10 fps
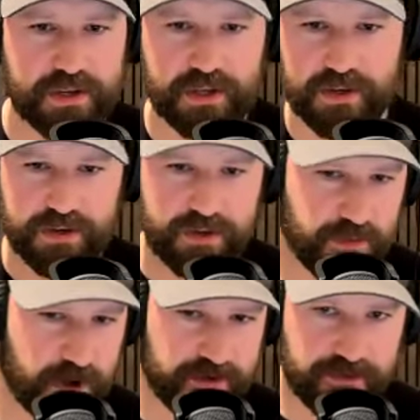can
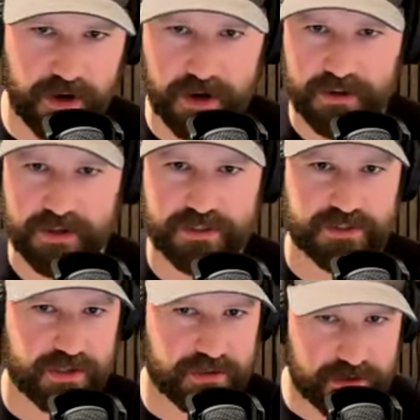run farther,
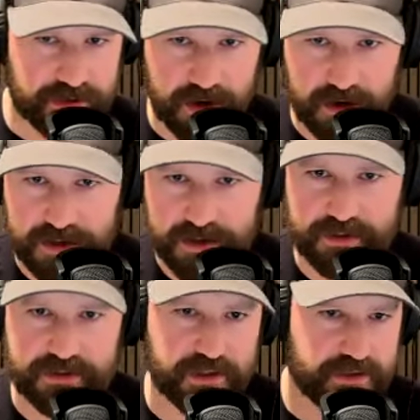start doing
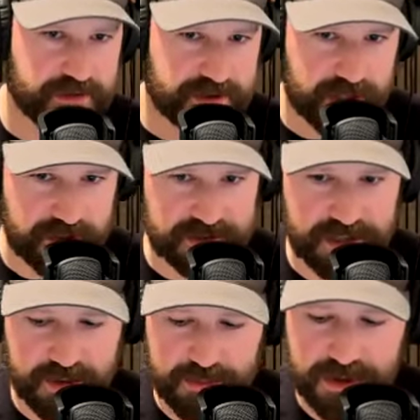cardio, start doing stair
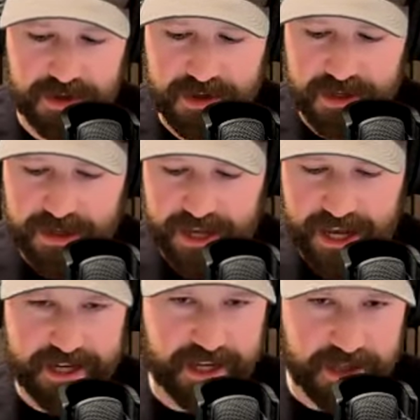stepper,
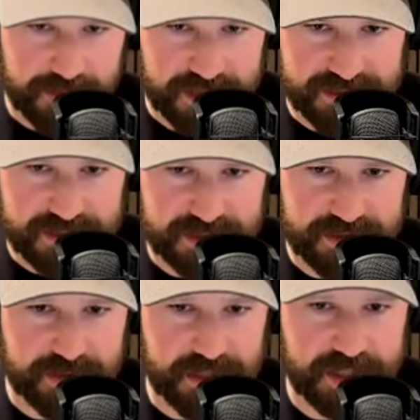add elements
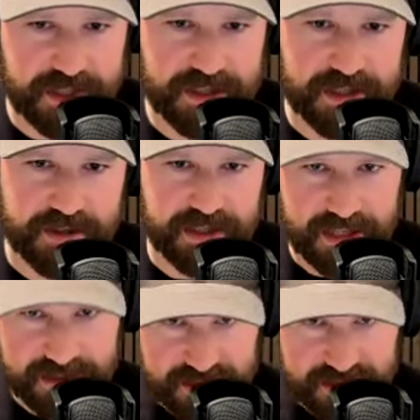into it. It's